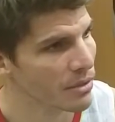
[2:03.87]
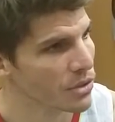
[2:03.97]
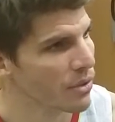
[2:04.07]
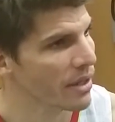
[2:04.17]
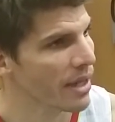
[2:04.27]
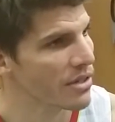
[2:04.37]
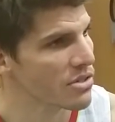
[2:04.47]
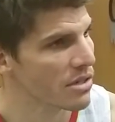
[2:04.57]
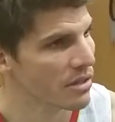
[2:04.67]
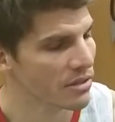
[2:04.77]
He was great last
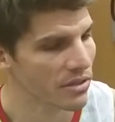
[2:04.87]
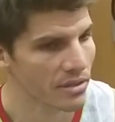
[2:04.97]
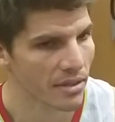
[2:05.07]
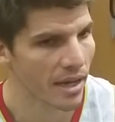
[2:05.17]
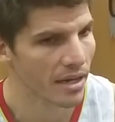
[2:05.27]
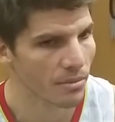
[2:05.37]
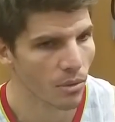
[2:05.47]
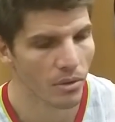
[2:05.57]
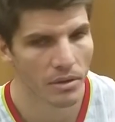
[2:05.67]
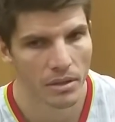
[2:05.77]
year. He just
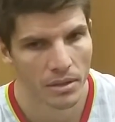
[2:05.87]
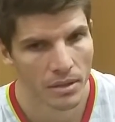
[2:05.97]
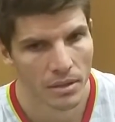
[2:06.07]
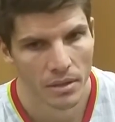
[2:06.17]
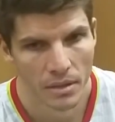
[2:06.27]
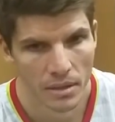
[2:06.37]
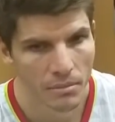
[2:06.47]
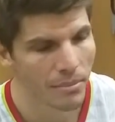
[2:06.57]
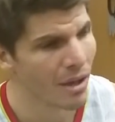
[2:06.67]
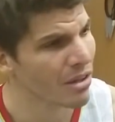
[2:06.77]
added.
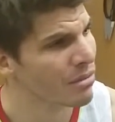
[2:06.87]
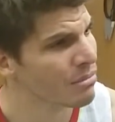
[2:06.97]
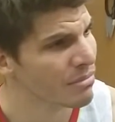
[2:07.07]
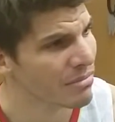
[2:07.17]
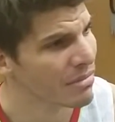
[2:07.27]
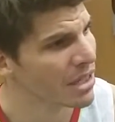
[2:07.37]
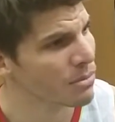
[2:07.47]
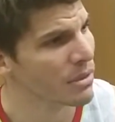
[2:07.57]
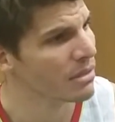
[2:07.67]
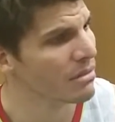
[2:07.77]
Malcolm has
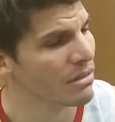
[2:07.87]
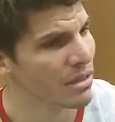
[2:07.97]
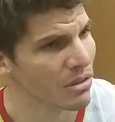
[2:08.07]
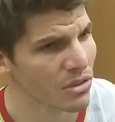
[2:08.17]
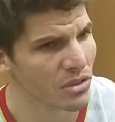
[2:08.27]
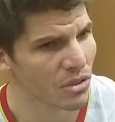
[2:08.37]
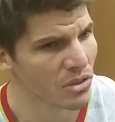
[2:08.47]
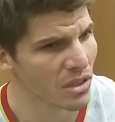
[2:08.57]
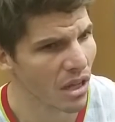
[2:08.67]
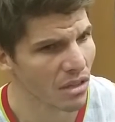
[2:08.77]
been just so
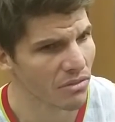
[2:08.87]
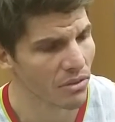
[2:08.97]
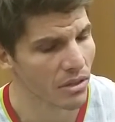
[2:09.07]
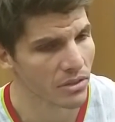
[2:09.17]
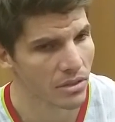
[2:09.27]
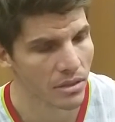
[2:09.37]
solid for us.